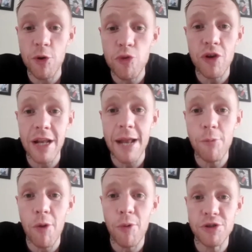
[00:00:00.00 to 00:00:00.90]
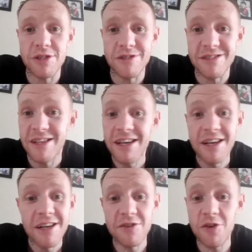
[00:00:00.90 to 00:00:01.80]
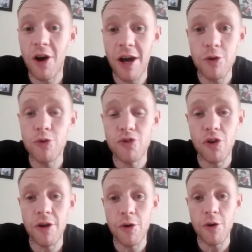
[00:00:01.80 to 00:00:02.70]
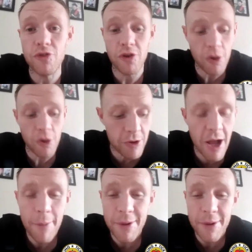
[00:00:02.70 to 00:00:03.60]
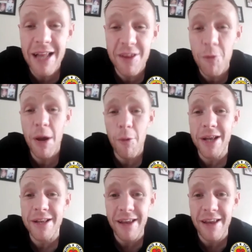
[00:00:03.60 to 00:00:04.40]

Who's going to land more punches, and who's going to come out on top, and that's the way it went.